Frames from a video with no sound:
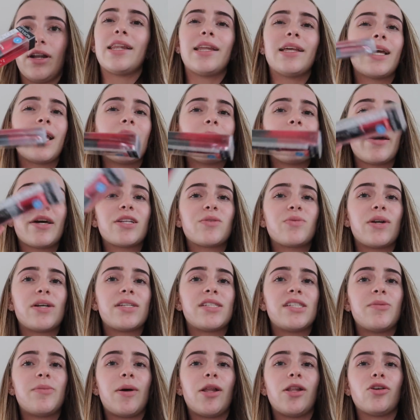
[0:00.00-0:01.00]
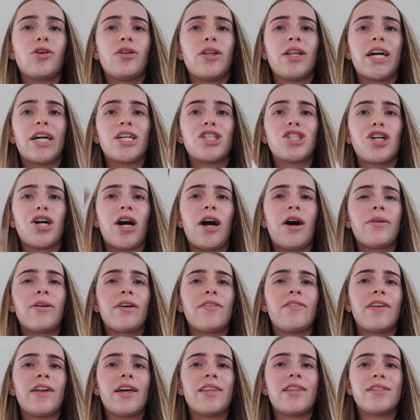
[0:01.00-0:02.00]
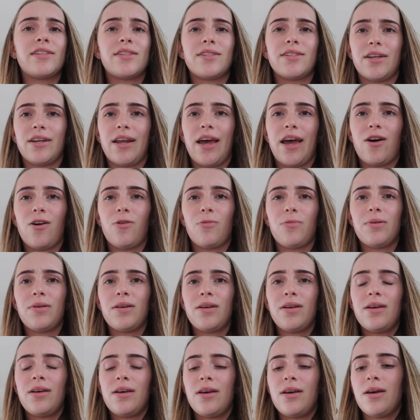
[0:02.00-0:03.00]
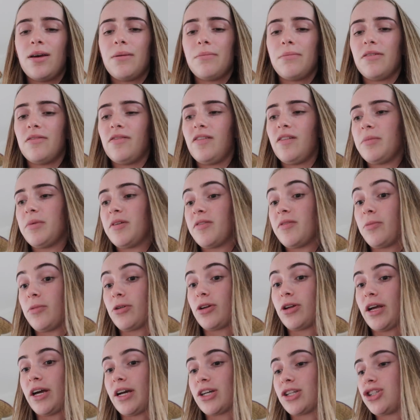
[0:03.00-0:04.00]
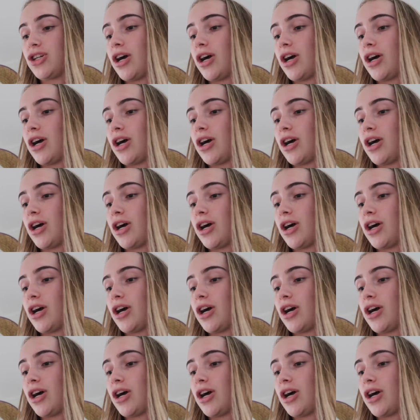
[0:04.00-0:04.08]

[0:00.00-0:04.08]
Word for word: Linking back to what I said about looking like a child, I feel like this is going to help prevent me from looking like a